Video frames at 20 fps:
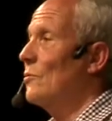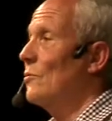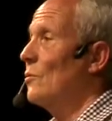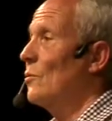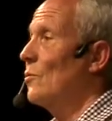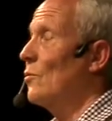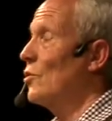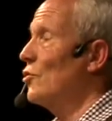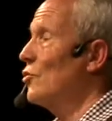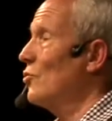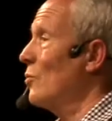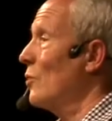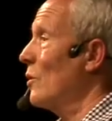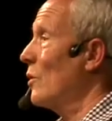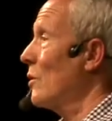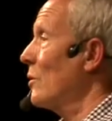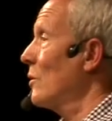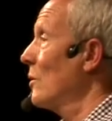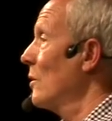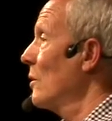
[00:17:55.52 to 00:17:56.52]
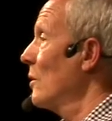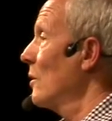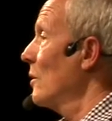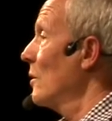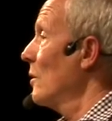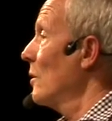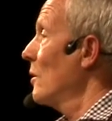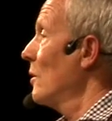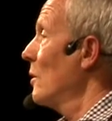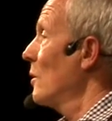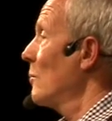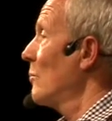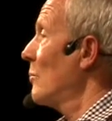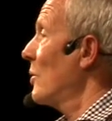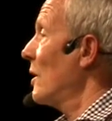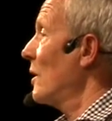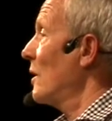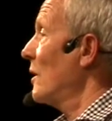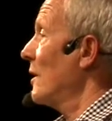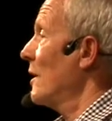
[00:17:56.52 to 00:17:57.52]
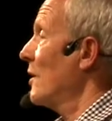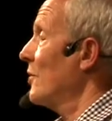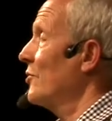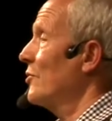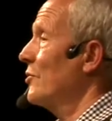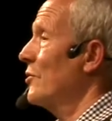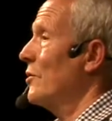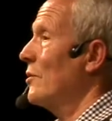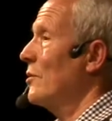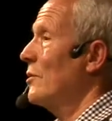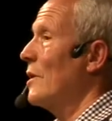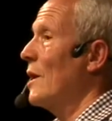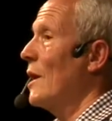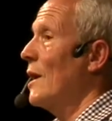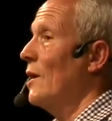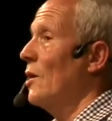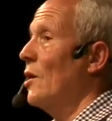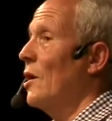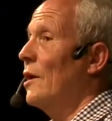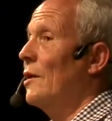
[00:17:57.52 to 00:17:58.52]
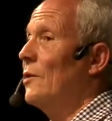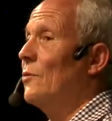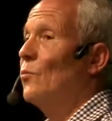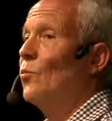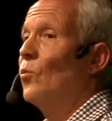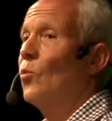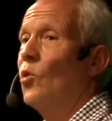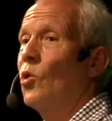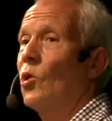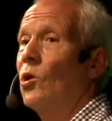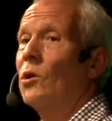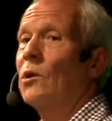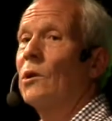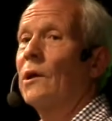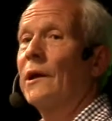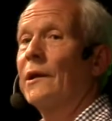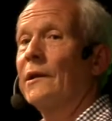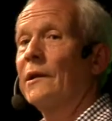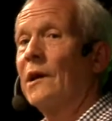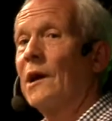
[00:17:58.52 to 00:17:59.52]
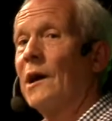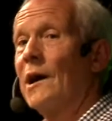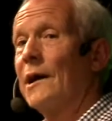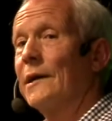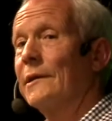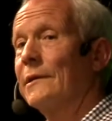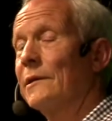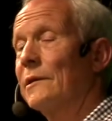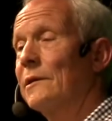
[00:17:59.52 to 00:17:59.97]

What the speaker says: which were polyester, nylon, wool, and cotton.